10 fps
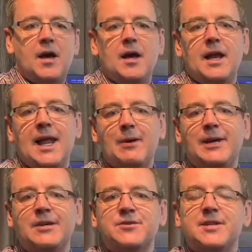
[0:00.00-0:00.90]

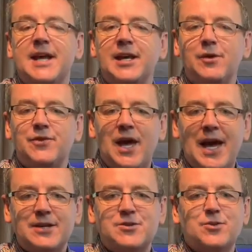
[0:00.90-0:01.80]
allowing us to take over the
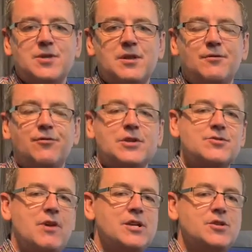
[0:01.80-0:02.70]
hassles and the
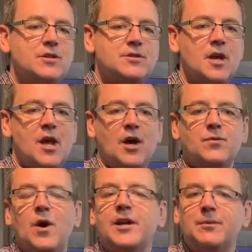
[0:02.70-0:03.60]
frustrations of
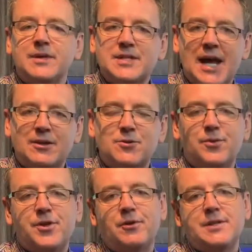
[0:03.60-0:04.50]
working with tax
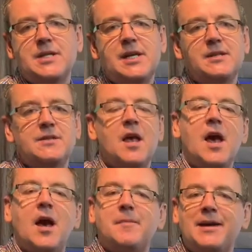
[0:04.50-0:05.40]
authorities
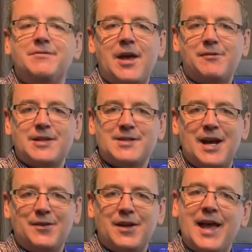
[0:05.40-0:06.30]
and various
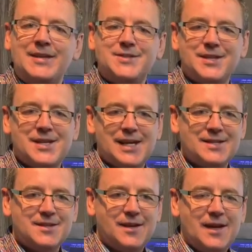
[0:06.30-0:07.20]
other
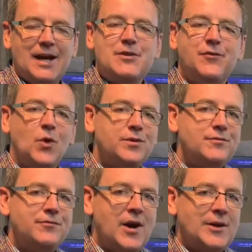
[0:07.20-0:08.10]
entities. And the fourth and
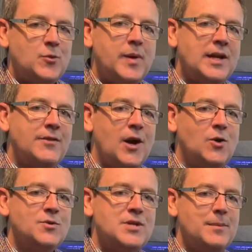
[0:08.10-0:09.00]
final pillar that
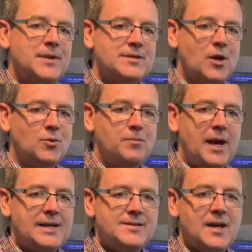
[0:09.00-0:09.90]
holds up this whole
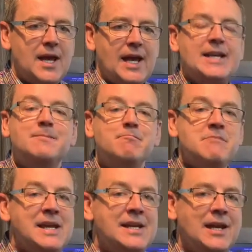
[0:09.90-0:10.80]
base is
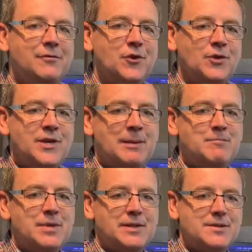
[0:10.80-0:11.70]
meaningful
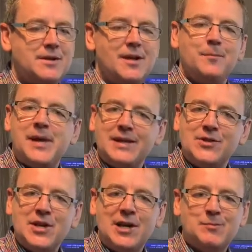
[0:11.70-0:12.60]
numbers. Being the
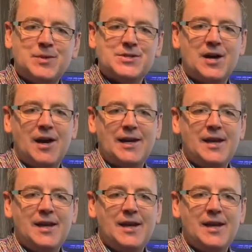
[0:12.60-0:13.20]
numbers guy,